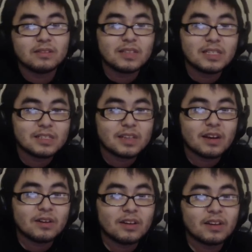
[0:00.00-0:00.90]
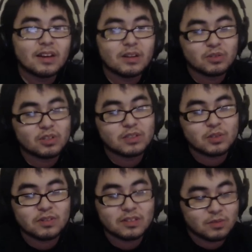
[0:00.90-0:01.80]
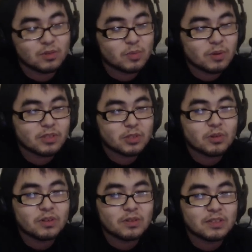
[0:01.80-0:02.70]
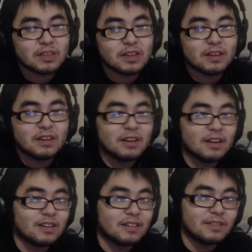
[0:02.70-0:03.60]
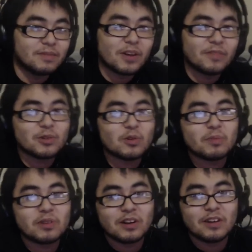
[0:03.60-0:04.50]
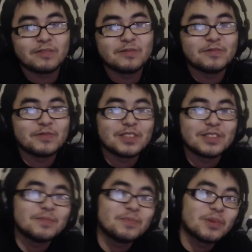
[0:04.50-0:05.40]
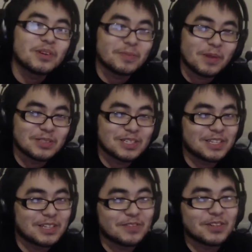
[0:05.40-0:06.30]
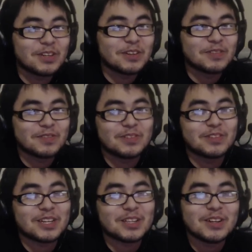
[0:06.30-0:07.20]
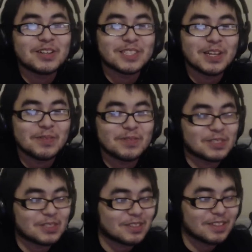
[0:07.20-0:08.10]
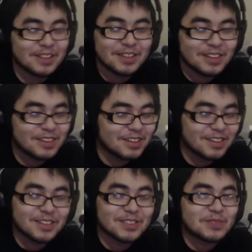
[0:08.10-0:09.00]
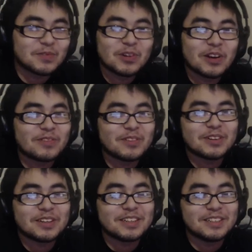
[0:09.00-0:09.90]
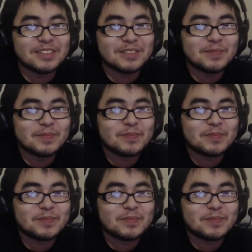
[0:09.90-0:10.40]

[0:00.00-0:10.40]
this Saturday, I know it's on short, it's pretty much short notice. Um, I've sort of put off put, posting this video for like a long time, because because whatever. Um,